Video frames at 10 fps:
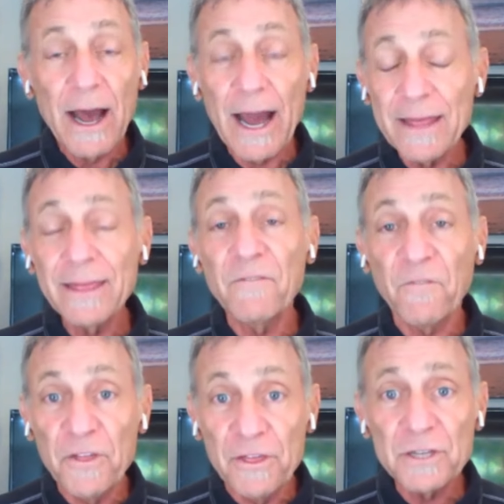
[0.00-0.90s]
I think
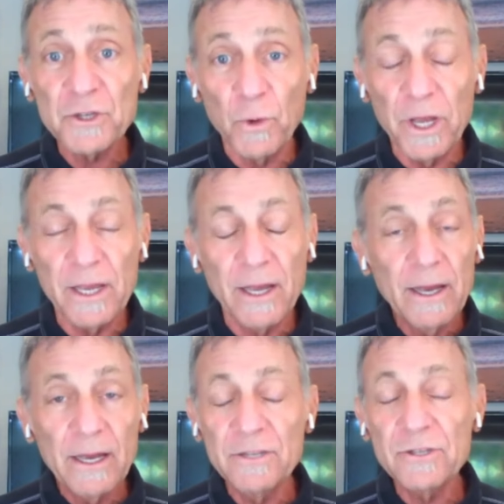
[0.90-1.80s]
for this week,
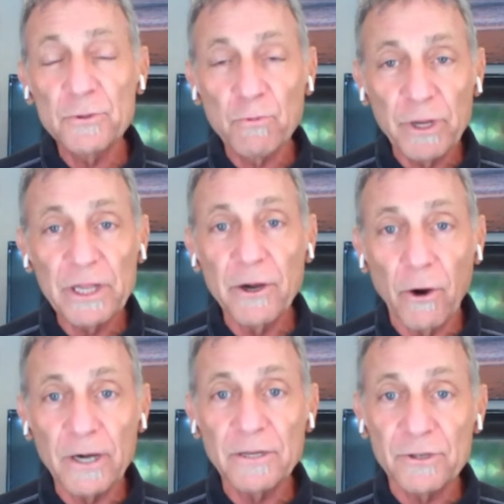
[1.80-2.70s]
it's just really
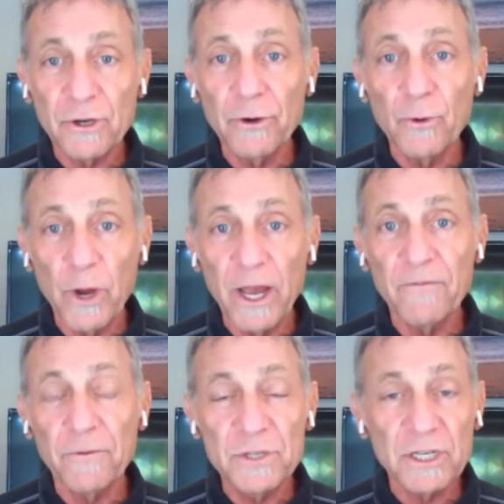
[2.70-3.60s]
hard to turn away
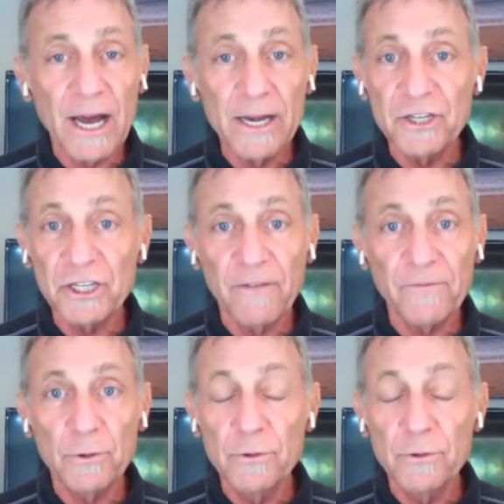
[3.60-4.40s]
from Scottie Scheffler,